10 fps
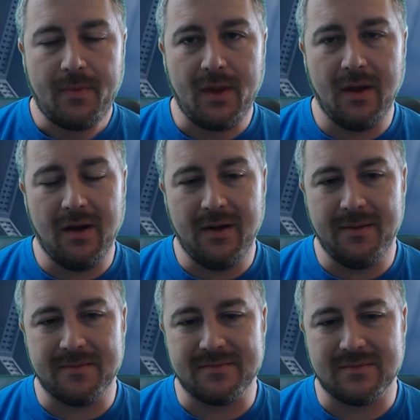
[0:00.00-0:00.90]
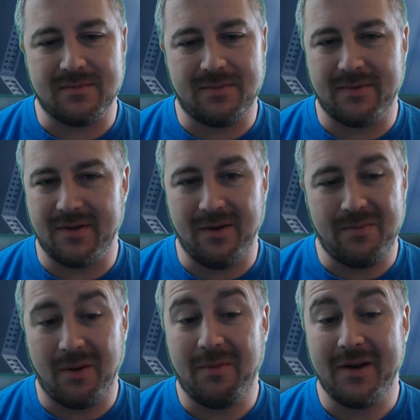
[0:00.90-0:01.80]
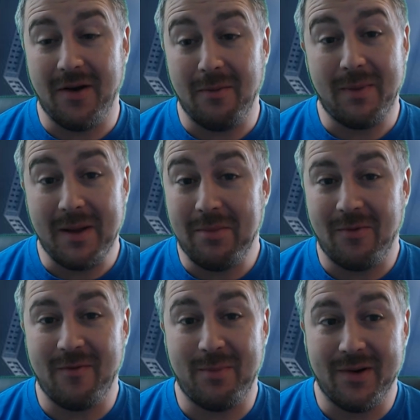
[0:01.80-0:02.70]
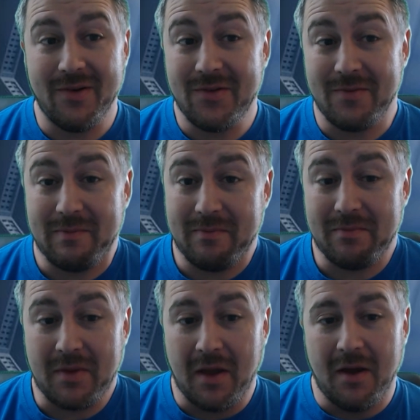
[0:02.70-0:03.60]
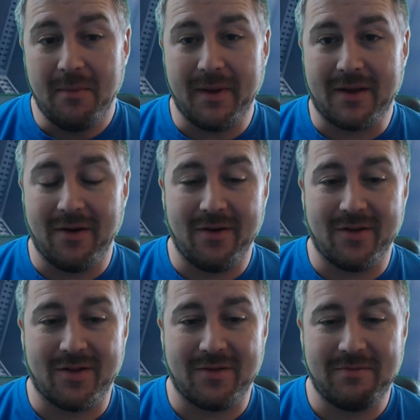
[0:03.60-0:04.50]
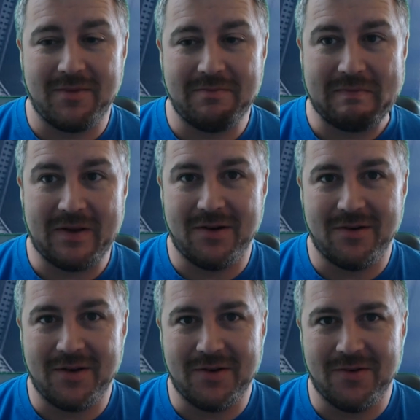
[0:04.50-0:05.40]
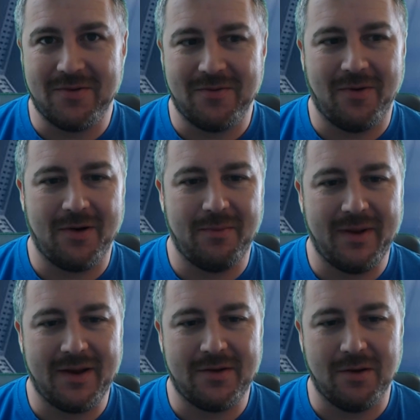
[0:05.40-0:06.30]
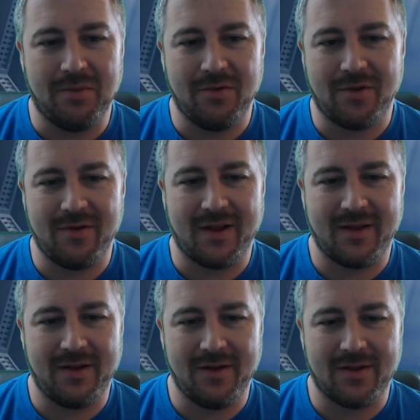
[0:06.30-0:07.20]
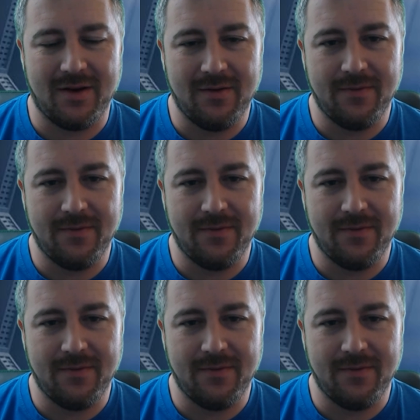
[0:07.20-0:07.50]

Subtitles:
Probably not people with push, because you don't want to be double stressing yourself